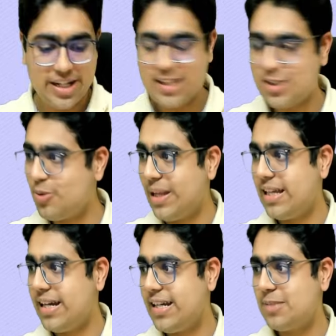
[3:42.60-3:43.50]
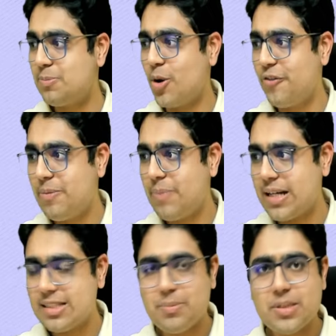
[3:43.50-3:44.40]
So whether it is profit
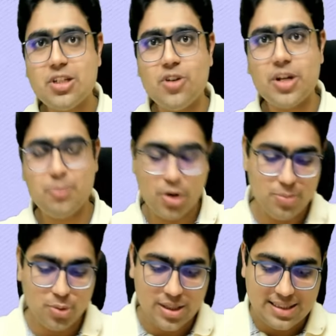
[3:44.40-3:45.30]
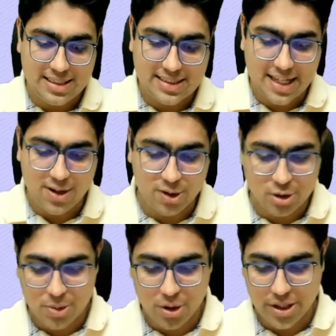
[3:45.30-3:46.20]
participation or employee bonus, this can
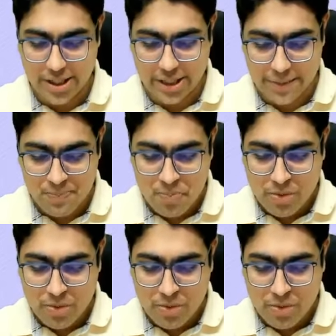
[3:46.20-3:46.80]
also be audited.